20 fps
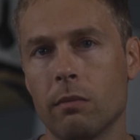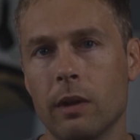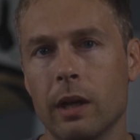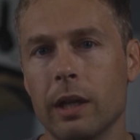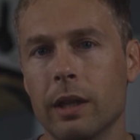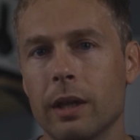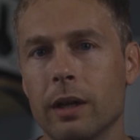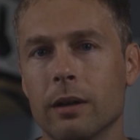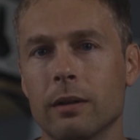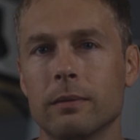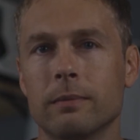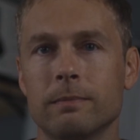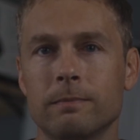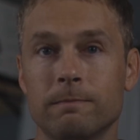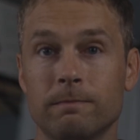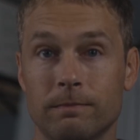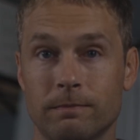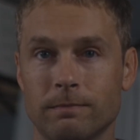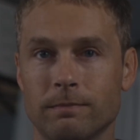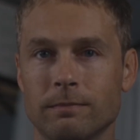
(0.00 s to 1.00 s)
Hey there.
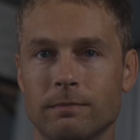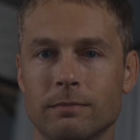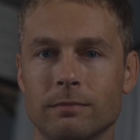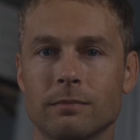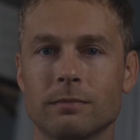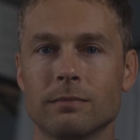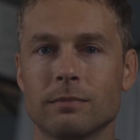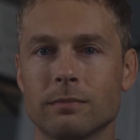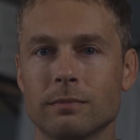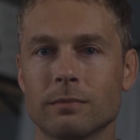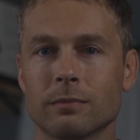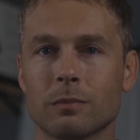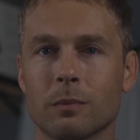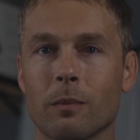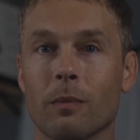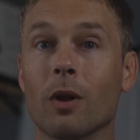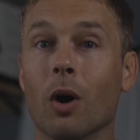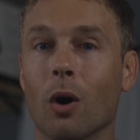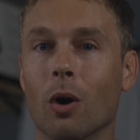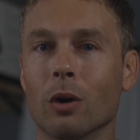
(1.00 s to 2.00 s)

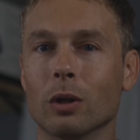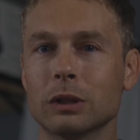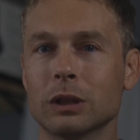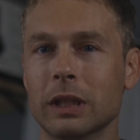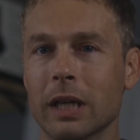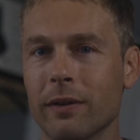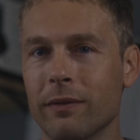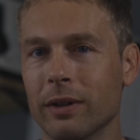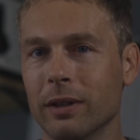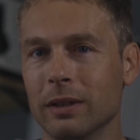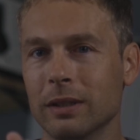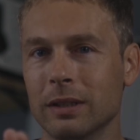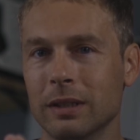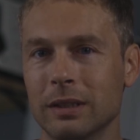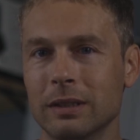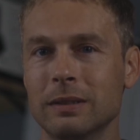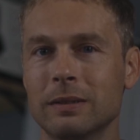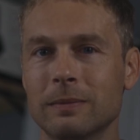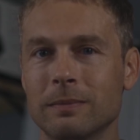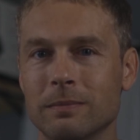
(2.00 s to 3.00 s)
R7.
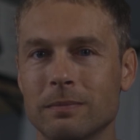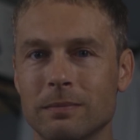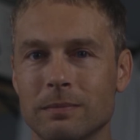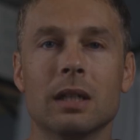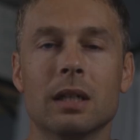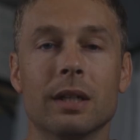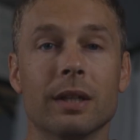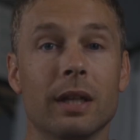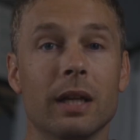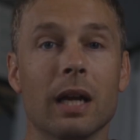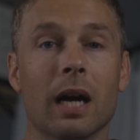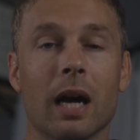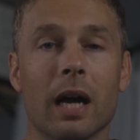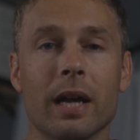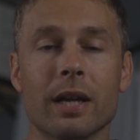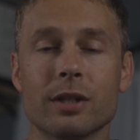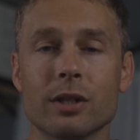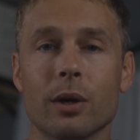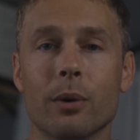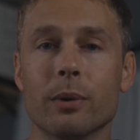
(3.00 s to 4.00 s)
The
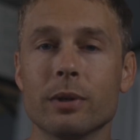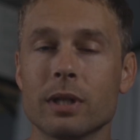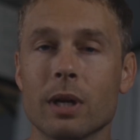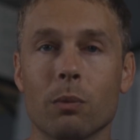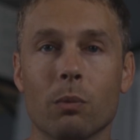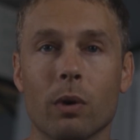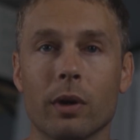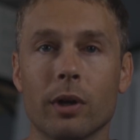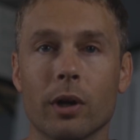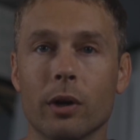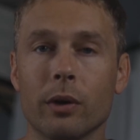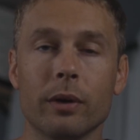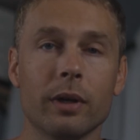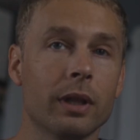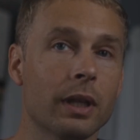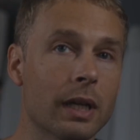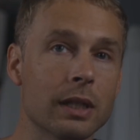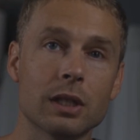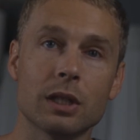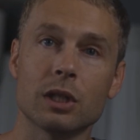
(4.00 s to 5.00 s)
ISO is at
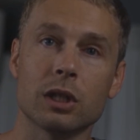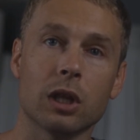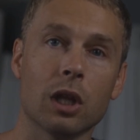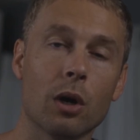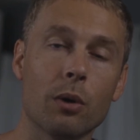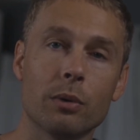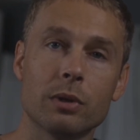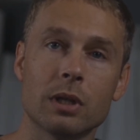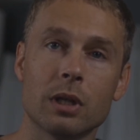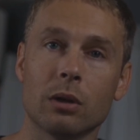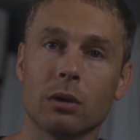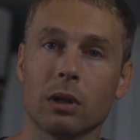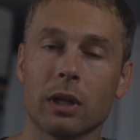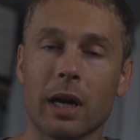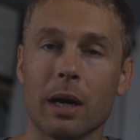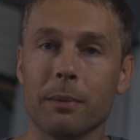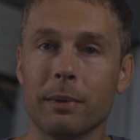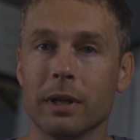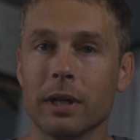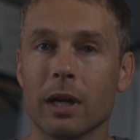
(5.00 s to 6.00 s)
100. That's as low as it'll
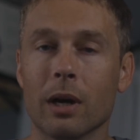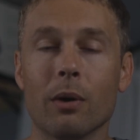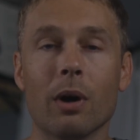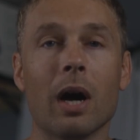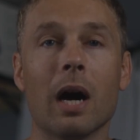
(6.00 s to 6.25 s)
allow me to go.